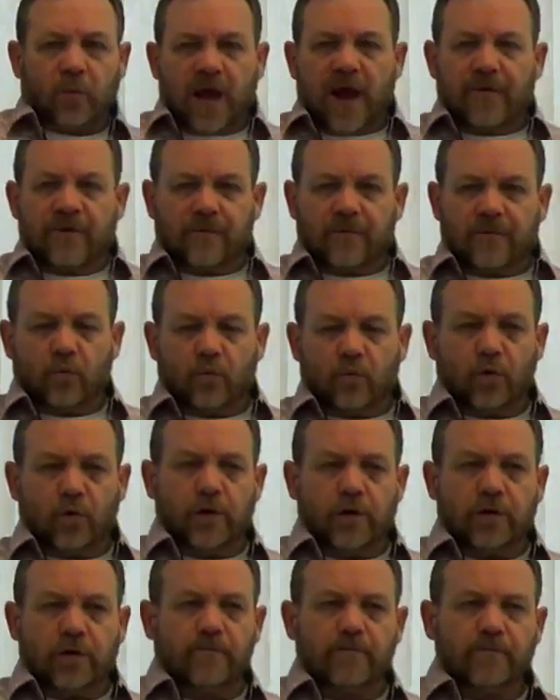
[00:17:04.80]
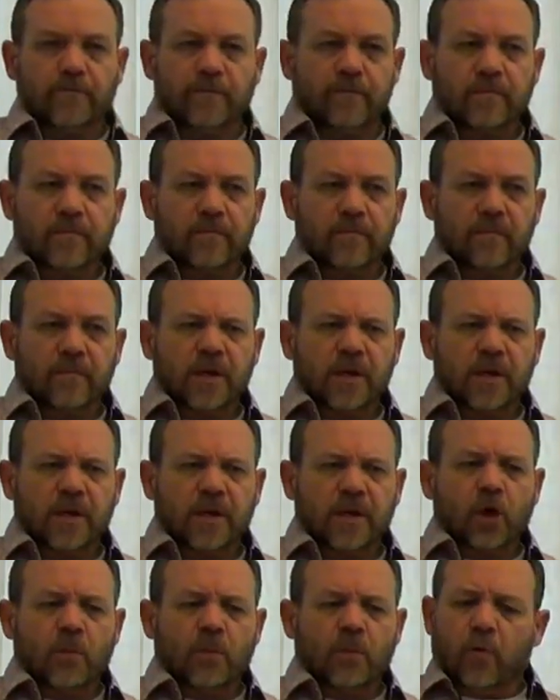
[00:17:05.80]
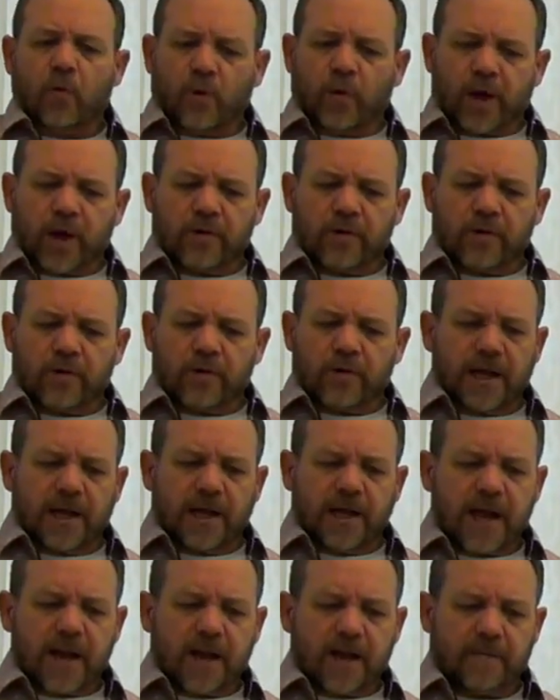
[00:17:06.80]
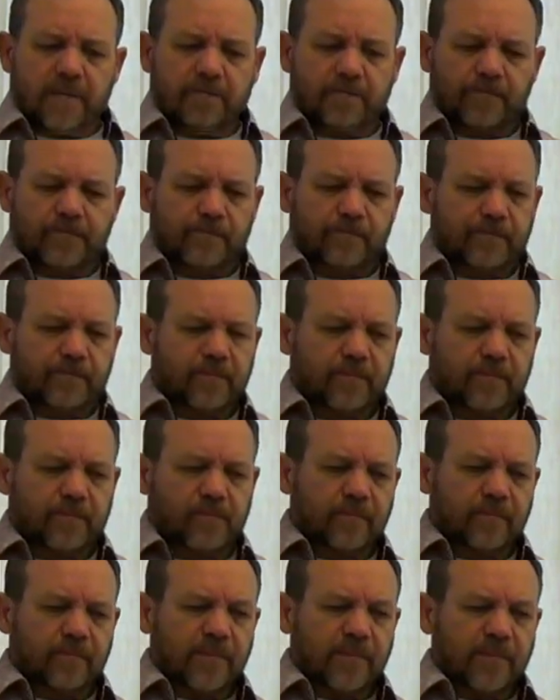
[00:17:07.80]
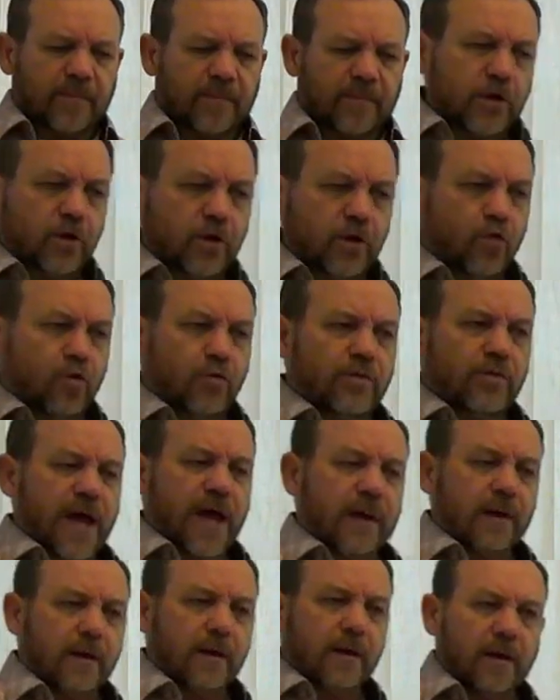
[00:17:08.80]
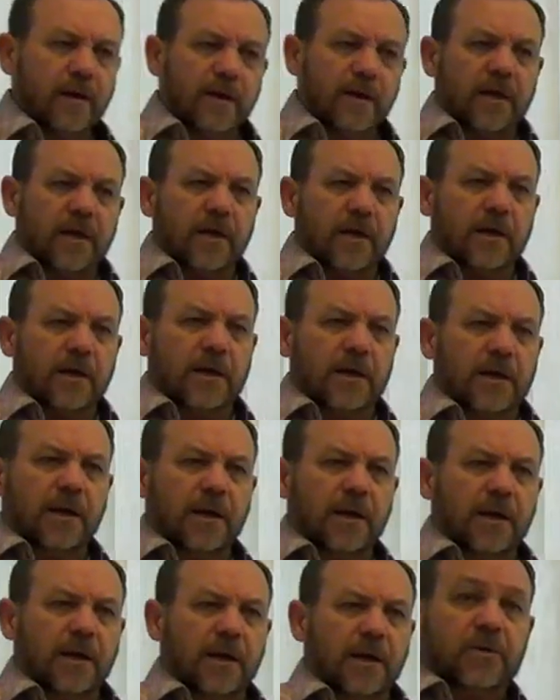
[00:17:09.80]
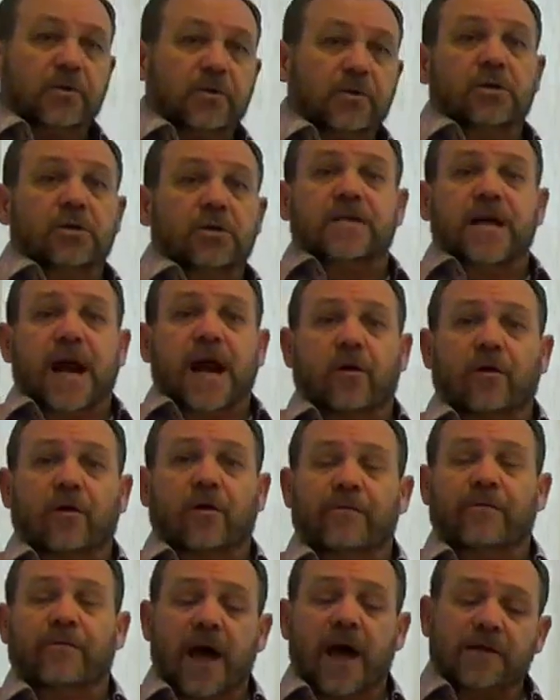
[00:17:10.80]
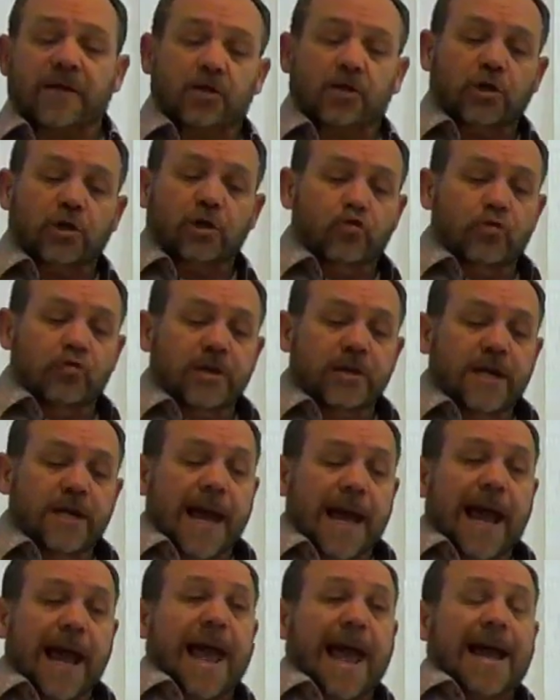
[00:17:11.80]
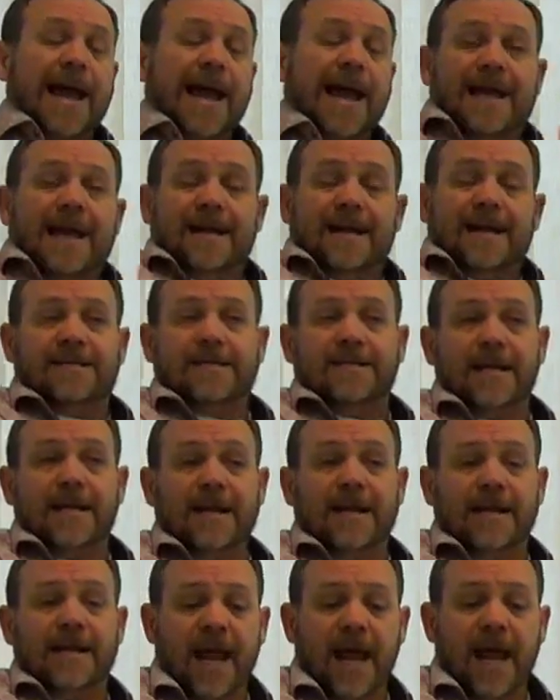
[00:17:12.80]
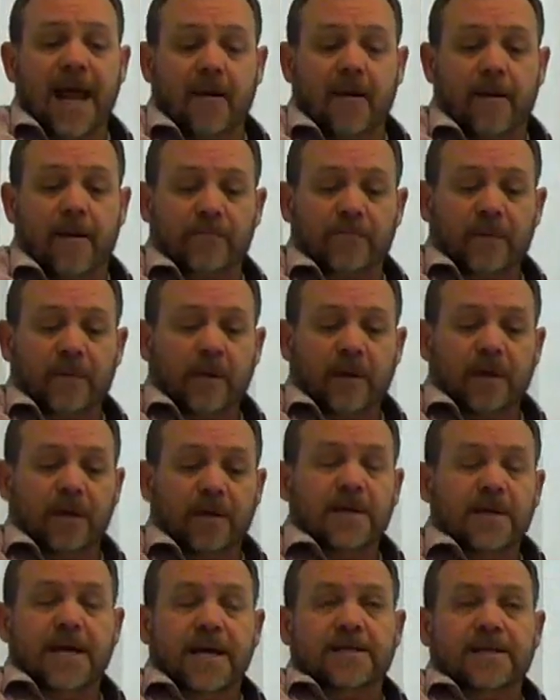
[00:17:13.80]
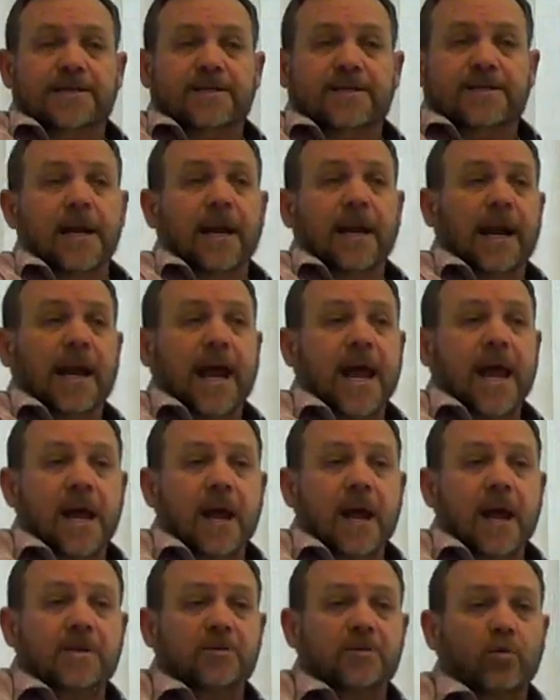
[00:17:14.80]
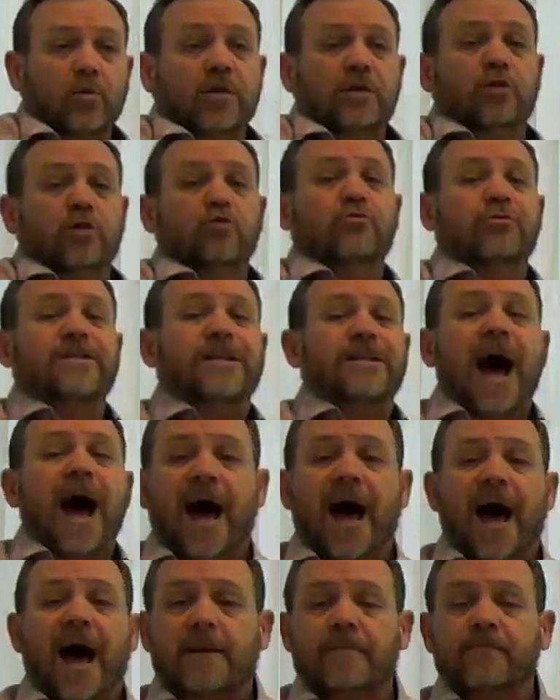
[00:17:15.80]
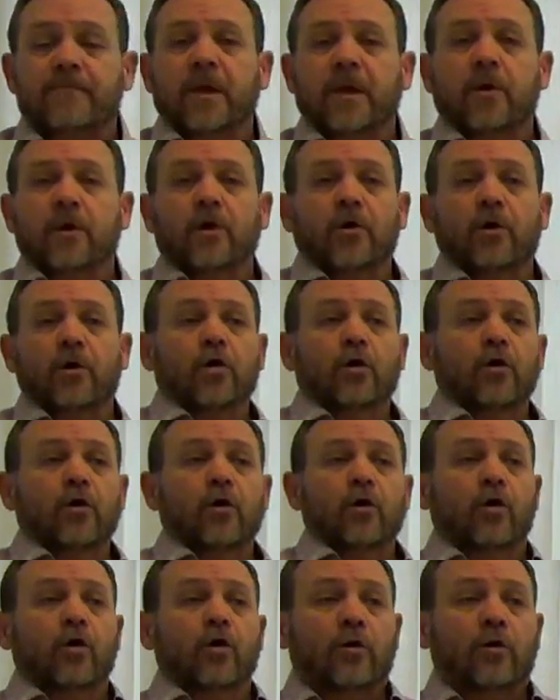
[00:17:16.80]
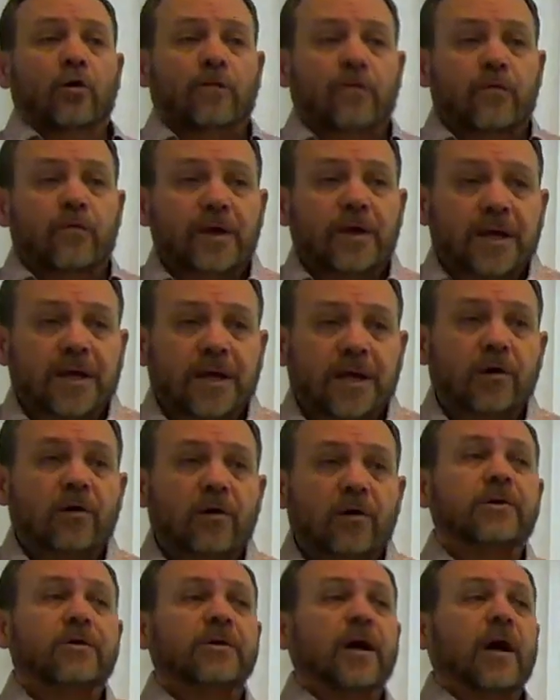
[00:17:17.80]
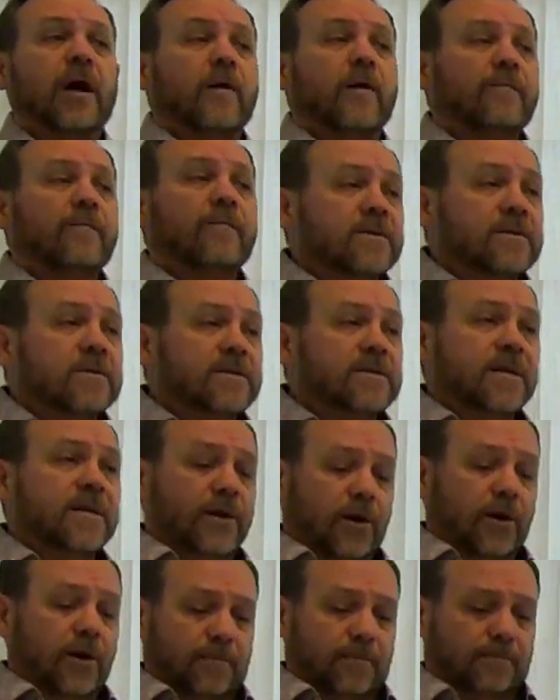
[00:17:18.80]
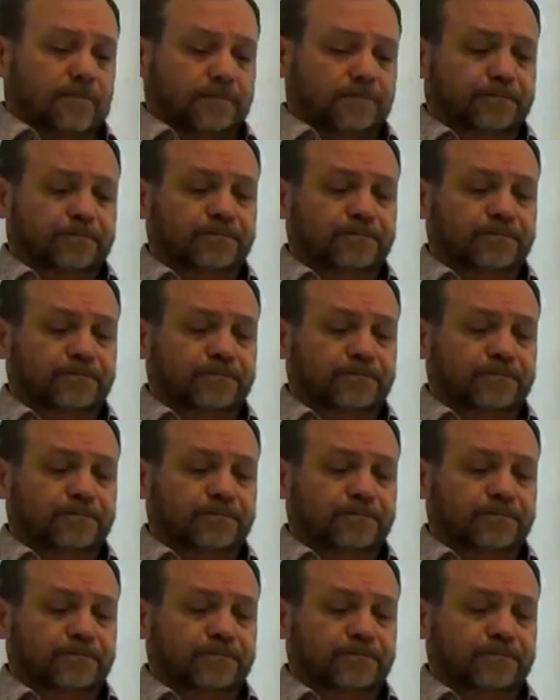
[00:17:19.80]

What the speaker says: we have the wood, but where is the lamb? He knew that to sacrifice, you need an innocent lamb. The innocent lamb is going to die for the guilt of the sinner.